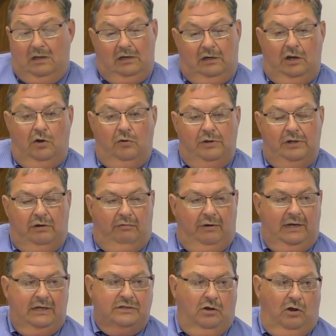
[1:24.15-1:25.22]
No
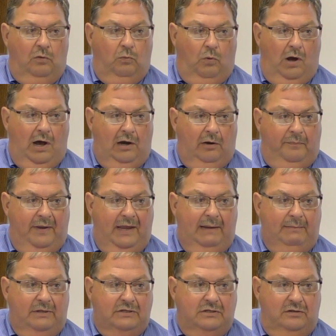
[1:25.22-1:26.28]
increase on water
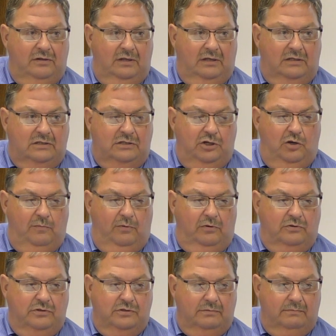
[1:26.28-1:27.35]
payments to the
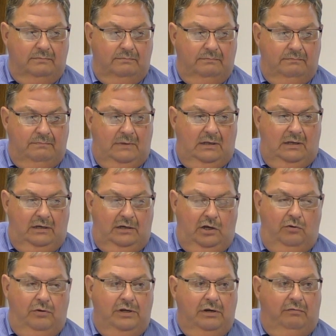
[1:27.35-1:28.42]
consumers.
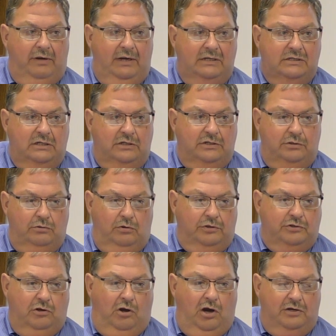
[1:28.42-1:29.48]
No increase in
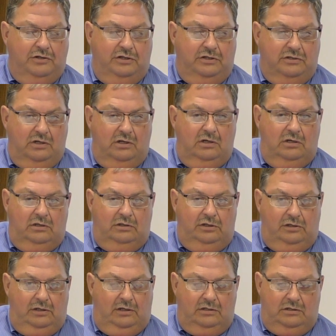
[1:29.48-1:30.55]
sewer charges
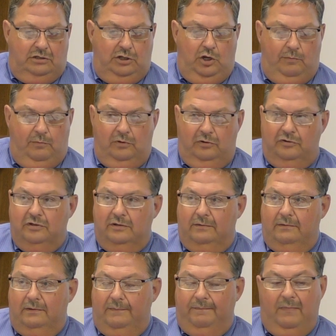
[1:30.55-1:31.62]
to the consumers.
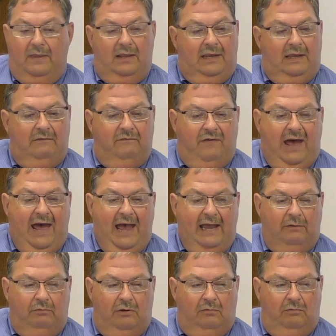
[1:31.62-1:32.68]
In
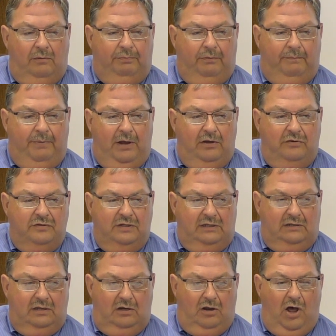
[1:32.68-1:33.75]
fact, what we're
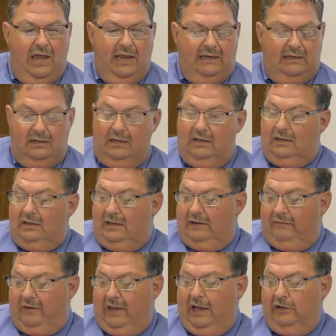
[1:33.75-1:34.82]
proposing tonight,
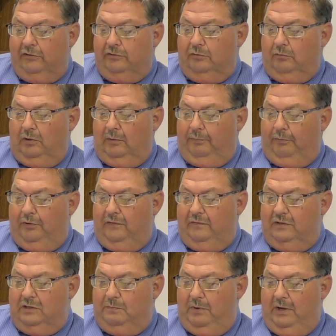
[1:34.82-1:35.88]
if council will
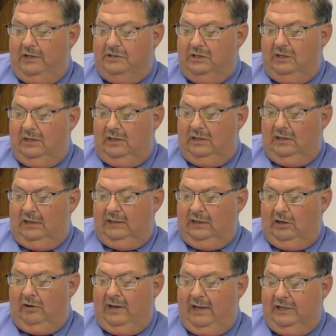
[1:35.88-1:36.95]
approve this budget
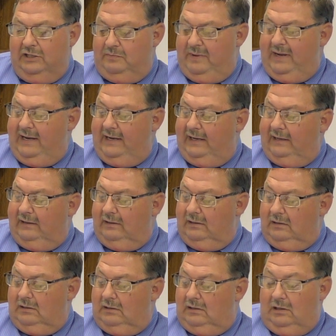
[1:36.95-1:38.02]
at our next
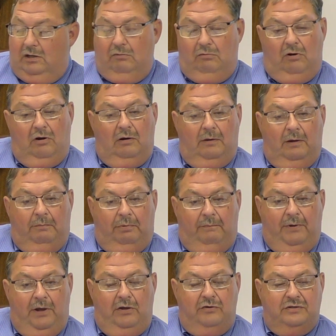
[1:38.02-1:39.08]
meeting, we're
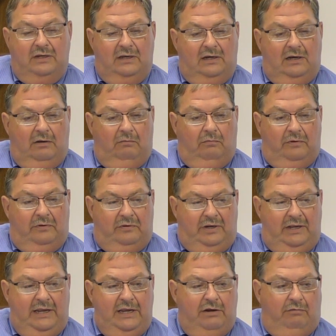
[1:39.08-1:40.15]
proposing a
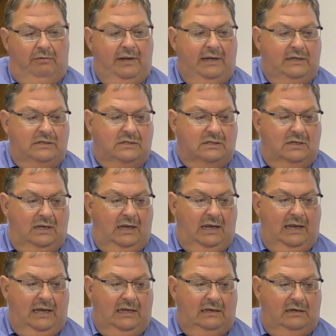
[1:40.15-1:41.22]
decrease
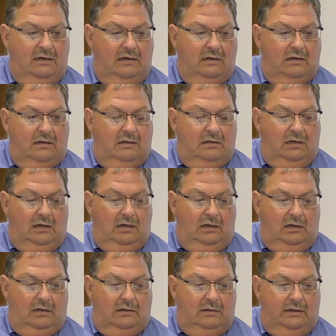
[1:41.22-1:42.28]
in
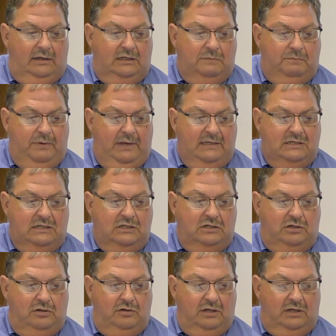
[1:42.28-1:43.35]

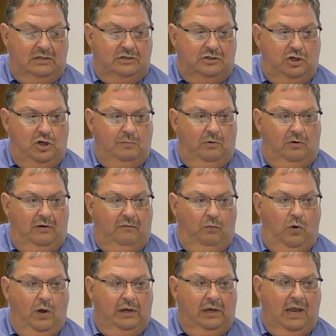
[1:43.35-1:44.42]
expenses to the consumer
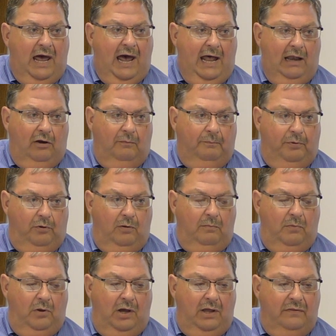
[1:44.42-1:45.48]
of $1 per
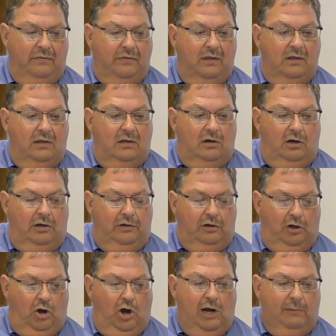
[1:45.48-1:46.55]
month
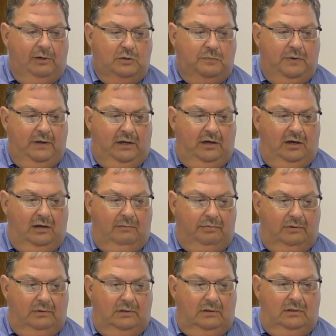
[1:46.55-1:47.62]
under garbage
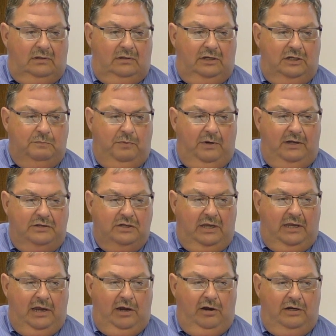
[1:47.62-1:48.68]
pickup. This
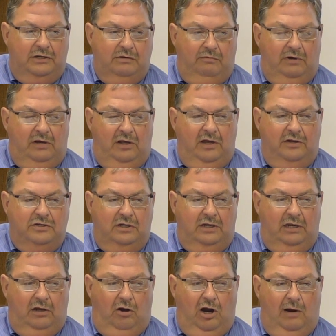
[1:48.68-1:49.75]
budget carries a reduction
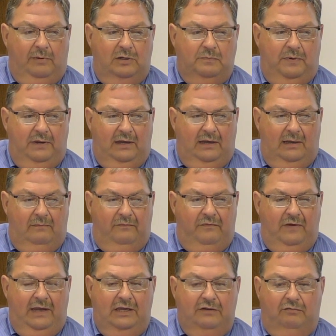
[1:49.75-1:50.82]
in garbage pickup
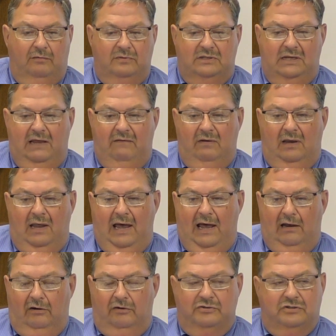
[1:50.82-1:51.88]
fees from
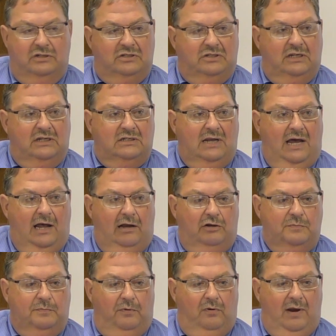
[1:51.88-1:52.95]
$7 to
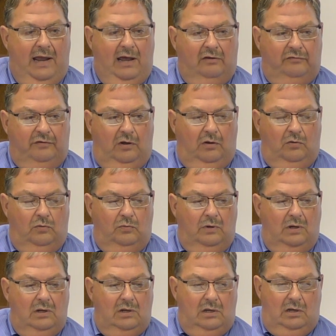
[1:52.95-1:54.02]
$6 per
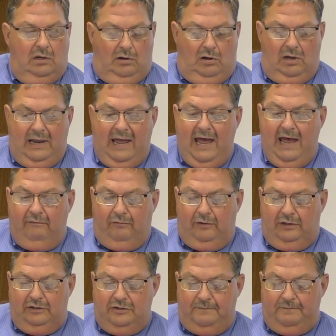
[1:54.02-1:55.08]
household on
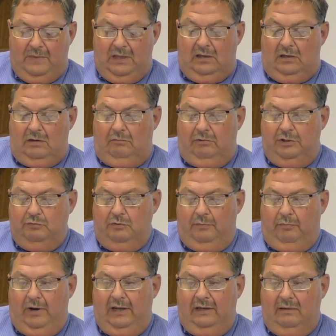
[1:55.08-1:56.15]
average, which
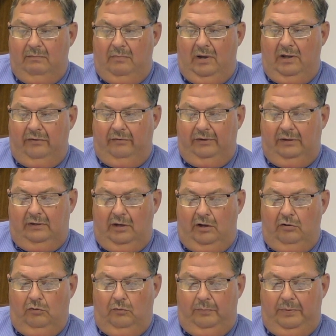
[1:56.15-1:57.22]
would bring the monthly
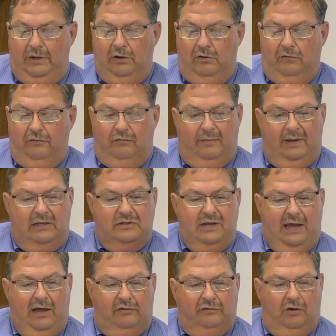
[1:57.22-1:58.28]
total bill from each
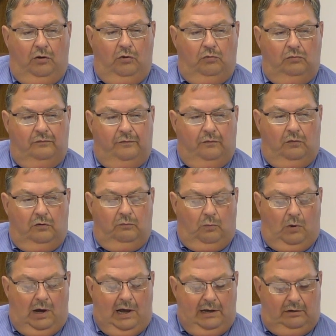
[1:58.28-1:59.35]
household for
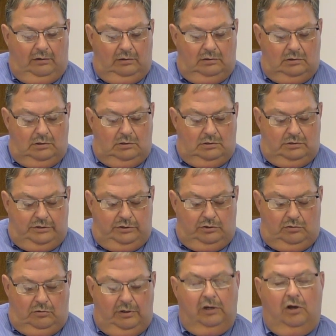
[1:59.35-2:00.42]
water,
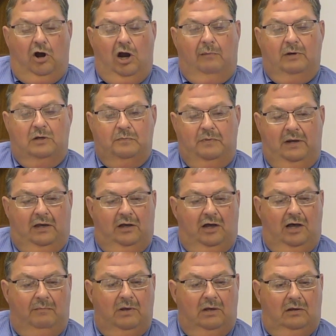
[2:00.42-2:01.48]
sewer, and garbage
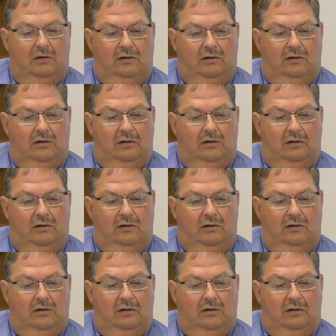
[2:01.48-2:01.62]
pickup